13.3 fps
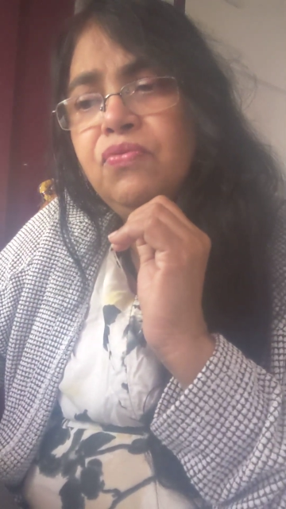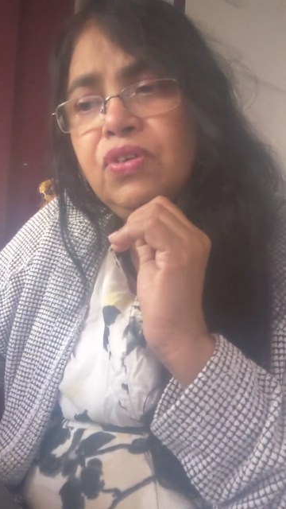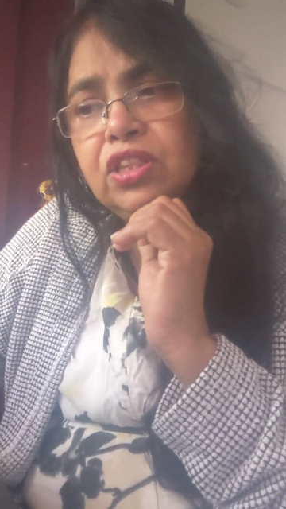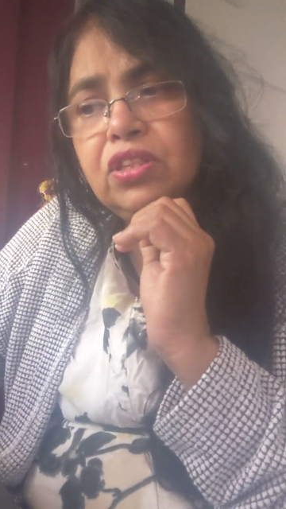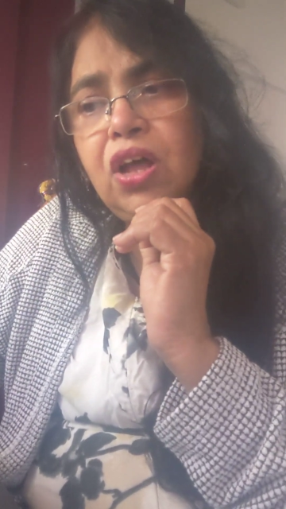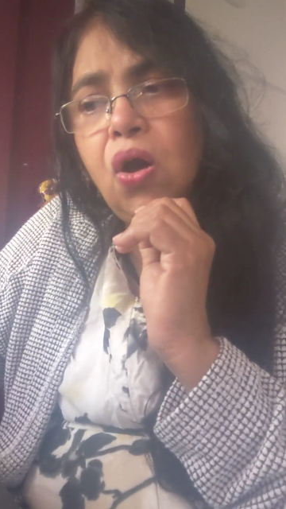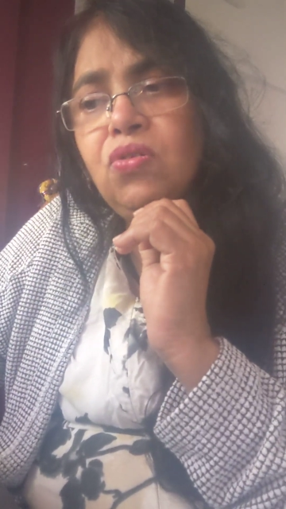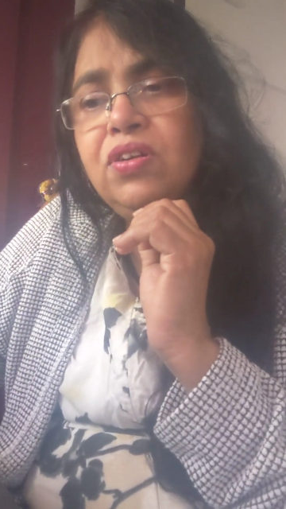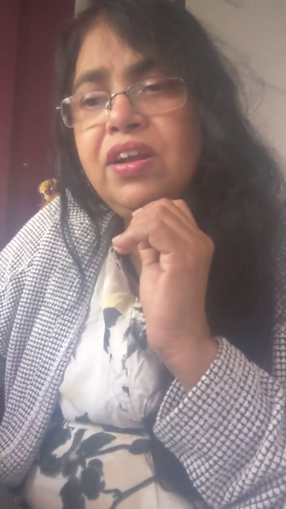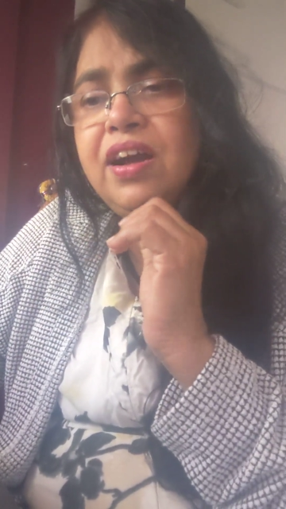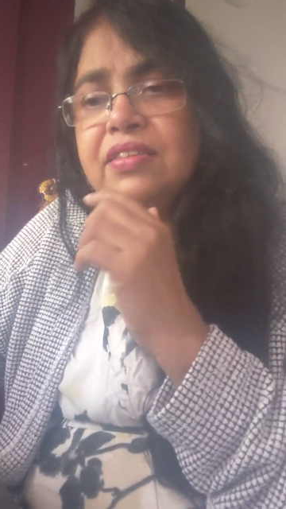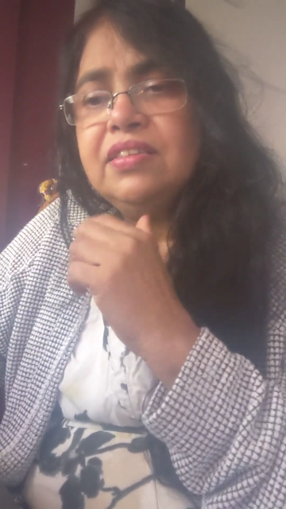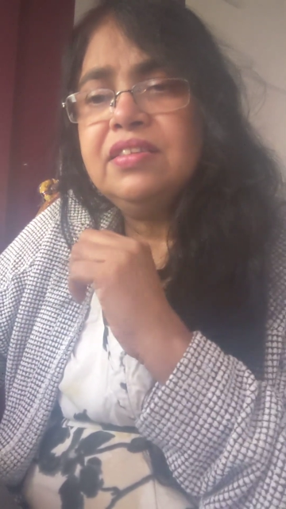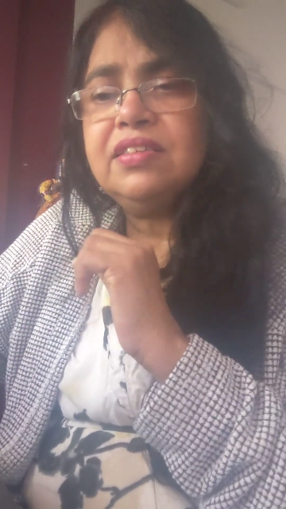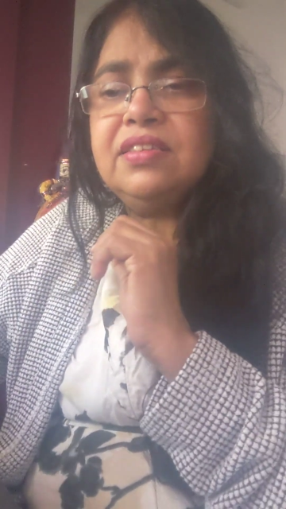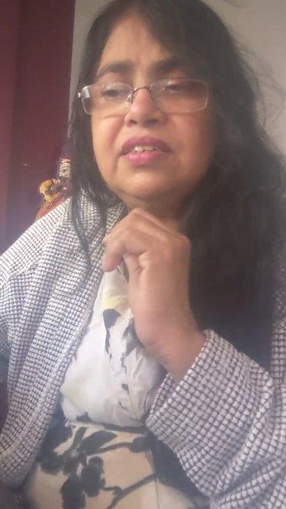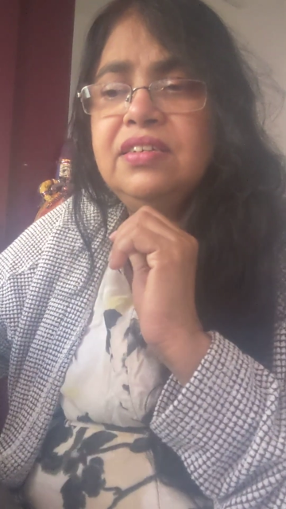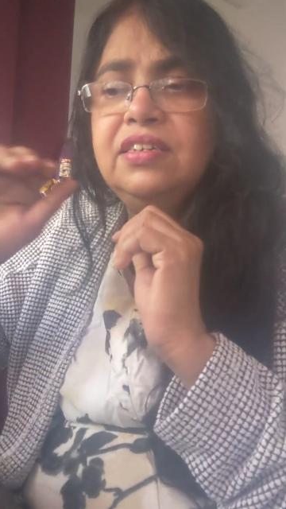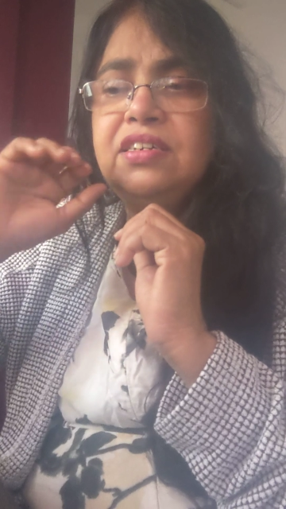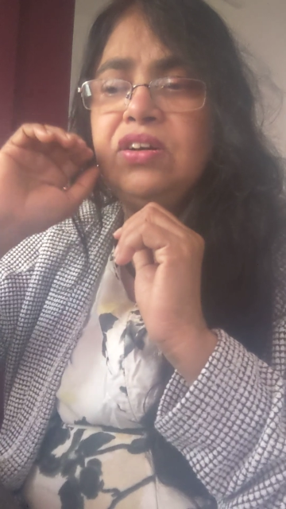without
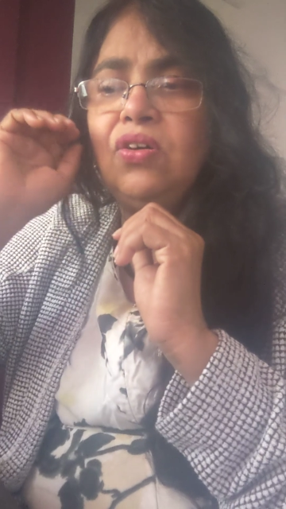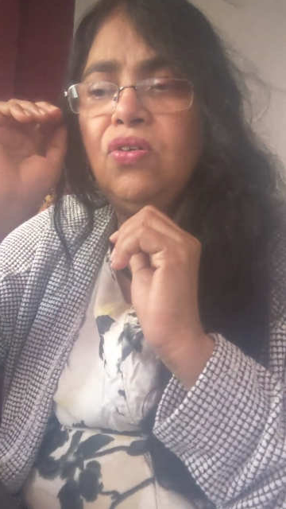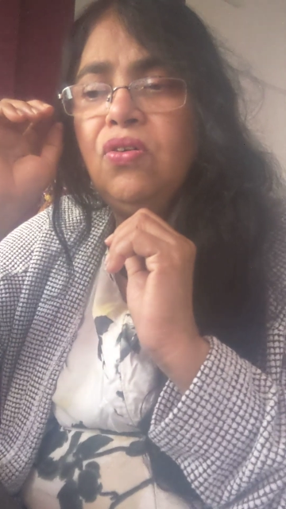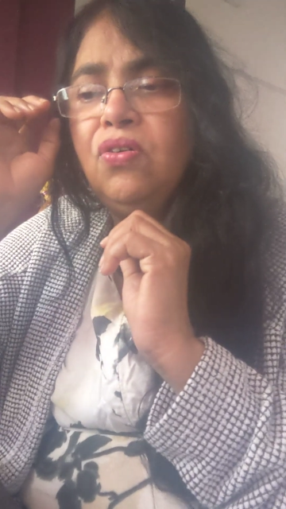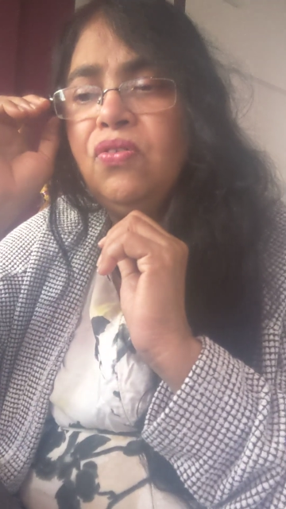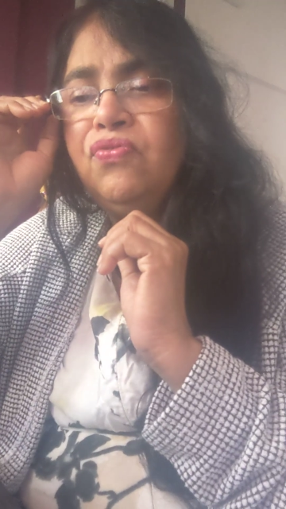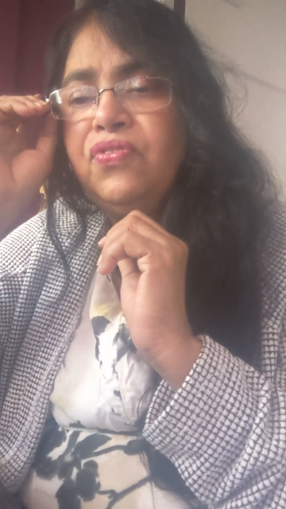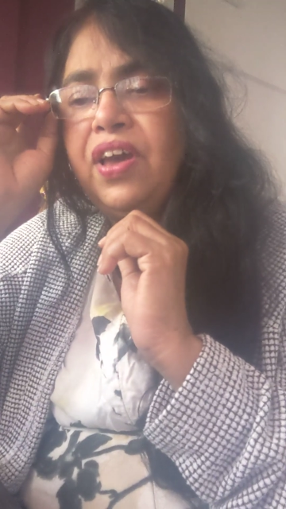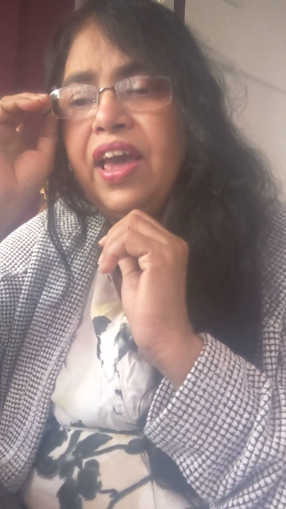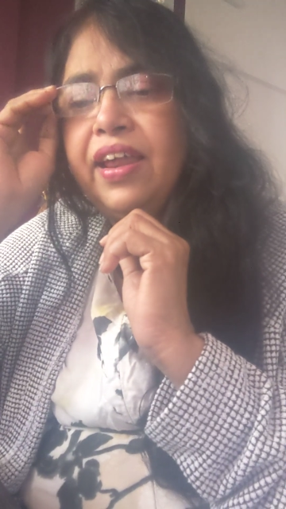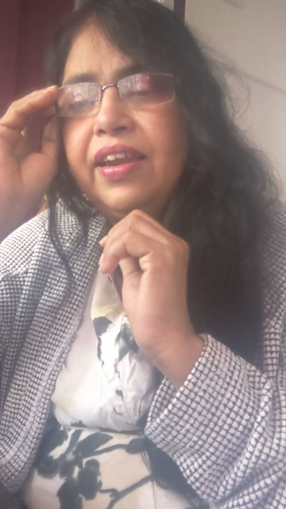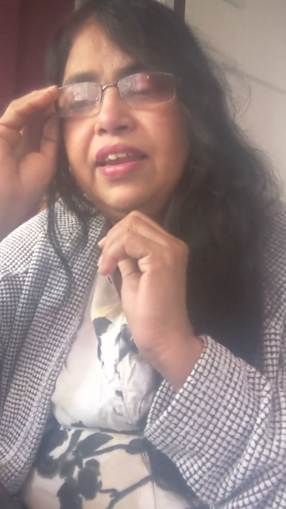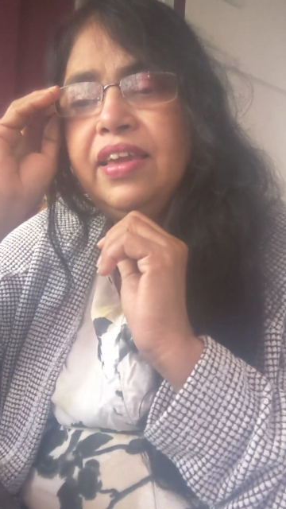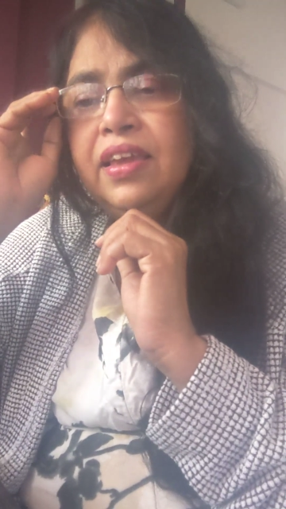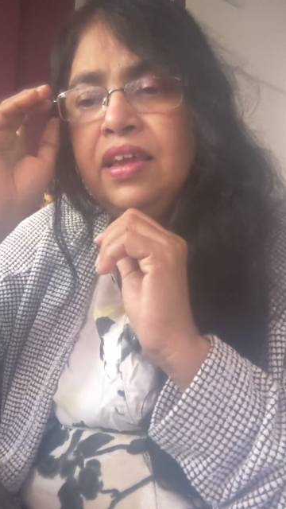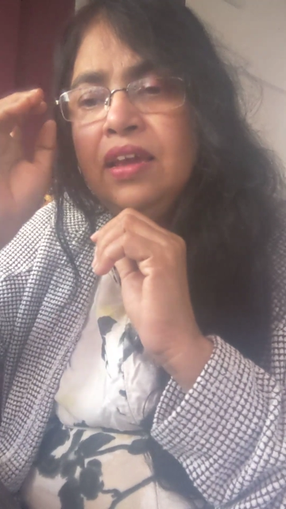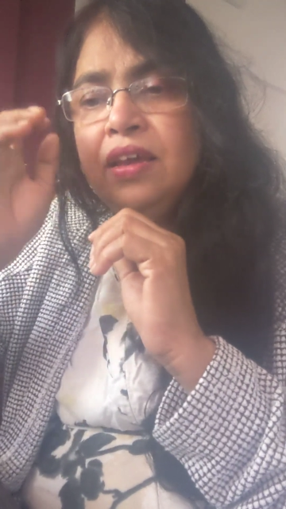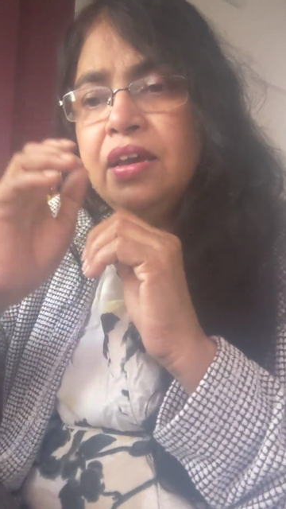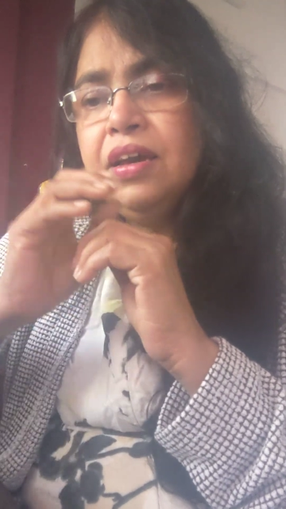consent of any